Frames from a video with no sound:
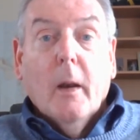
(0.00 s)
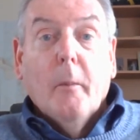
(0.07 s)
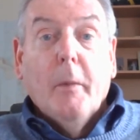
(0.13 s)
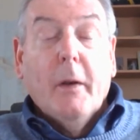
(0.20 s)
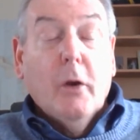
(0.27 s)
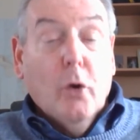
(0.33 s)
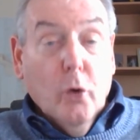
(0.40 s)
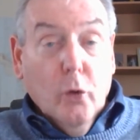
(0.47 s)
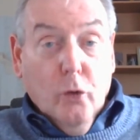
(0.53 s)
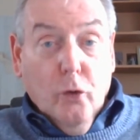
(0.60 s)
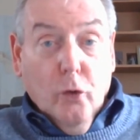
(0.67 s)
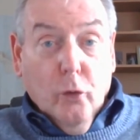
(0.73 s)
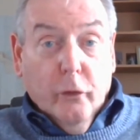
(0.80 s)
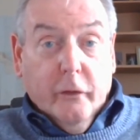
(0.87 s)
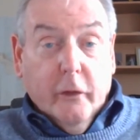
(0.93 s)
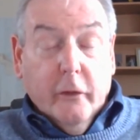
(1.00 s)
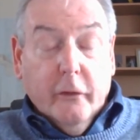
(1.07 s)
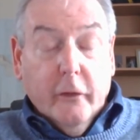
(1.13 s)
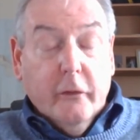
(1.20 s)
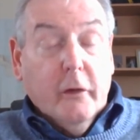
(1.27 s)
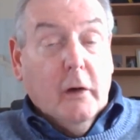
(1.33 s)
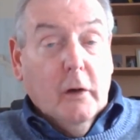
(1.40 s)
But the good news is
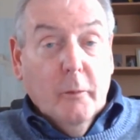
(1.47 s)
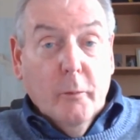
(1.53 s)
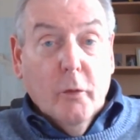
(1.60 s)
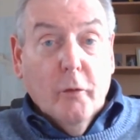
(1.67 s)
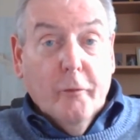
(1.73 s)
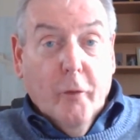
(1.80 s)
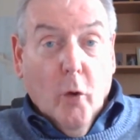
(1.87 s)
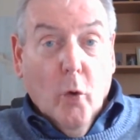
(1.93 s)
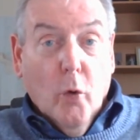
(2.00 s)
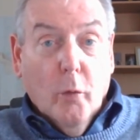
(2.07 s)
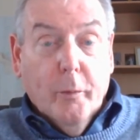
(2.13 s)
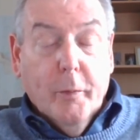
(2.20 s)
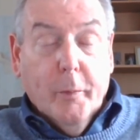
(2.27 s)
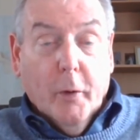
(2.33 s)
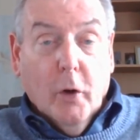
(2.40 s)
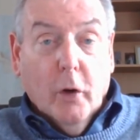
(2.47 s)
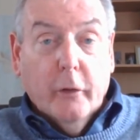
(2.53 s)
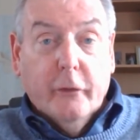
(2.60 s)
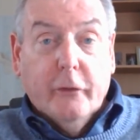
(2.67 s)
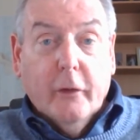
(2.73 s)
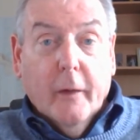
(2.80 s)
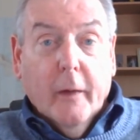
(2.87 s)
there's a glimmer of hope,
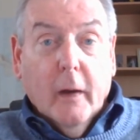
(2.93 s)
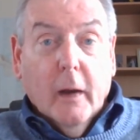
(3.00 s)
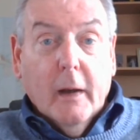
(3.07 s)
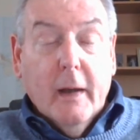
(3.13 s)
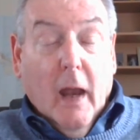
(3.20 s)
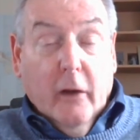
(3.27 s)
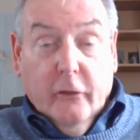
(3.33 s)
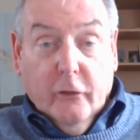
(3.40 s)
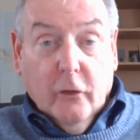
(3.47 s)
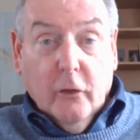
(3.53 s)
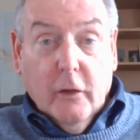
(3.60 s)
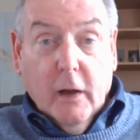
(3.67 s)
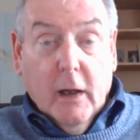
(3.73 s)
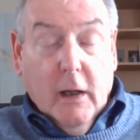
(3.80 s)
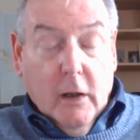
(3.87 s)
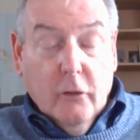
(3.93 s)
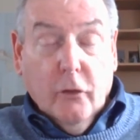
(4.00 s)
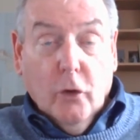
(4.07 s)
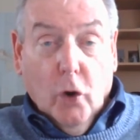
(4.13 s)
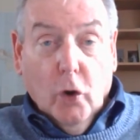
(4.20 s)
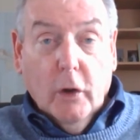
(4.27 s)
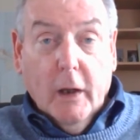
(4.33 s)
because yesterday here in
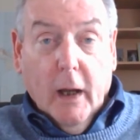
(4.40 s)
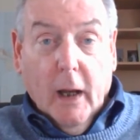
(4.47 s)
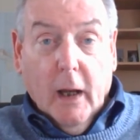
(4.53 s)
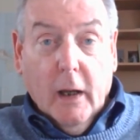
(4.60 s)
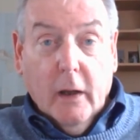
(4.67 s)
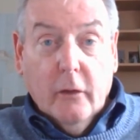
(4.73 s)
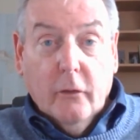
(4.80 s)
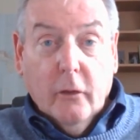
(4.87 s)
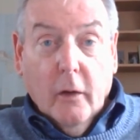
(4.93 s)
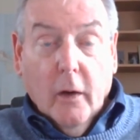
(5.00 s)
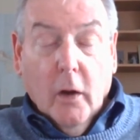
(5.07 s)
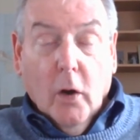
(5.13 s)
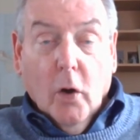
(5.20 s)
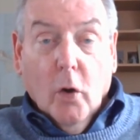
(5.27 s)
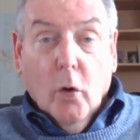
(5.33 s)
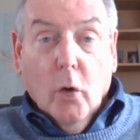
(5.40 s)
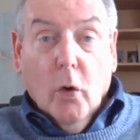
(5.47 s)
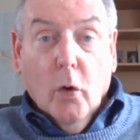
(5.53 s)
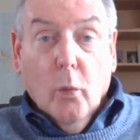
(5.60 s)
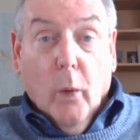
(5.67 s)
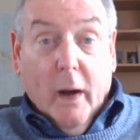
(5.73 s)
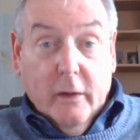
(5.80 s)
Holyhead,
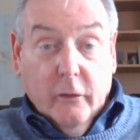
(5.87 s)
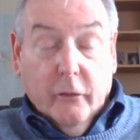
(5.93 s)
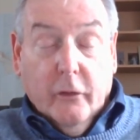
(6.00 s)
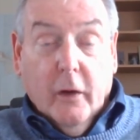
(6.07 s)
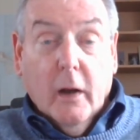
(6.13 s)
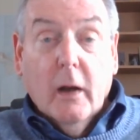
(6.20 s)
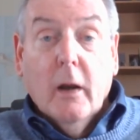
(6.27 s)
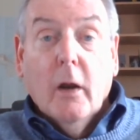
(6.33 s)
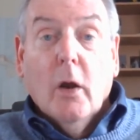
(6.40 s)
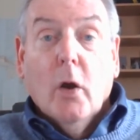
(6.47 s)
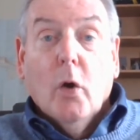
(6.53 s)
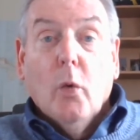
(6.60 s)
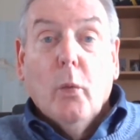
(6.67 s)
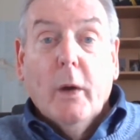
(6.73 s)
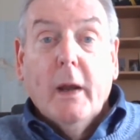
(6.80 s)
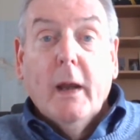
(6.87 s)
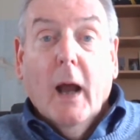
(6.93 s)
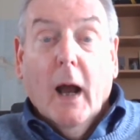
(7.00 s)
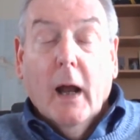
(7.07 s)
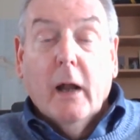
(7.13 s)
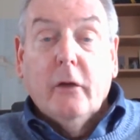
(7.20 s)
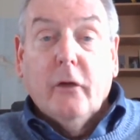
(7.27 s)
Wednesday, we
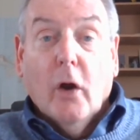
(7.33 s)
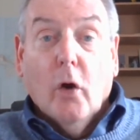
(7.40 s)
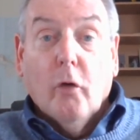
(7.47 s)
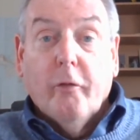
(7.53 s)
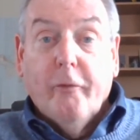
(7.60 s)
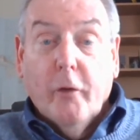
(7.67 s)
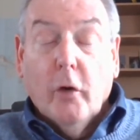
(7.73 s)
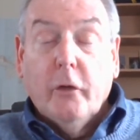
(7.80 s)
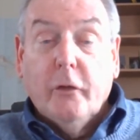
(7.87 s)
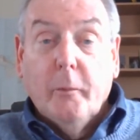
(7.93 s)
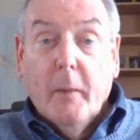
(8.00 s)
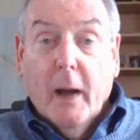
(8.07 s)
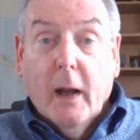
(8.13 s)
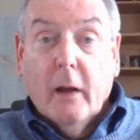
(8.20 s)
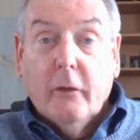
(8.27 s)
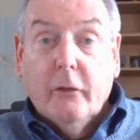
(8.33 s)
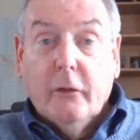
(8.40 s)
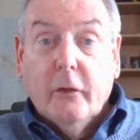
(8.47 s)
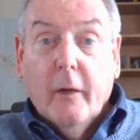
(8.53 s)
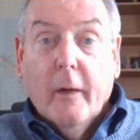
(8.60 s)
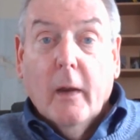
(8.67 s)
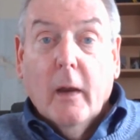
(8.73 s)
had our first Mass.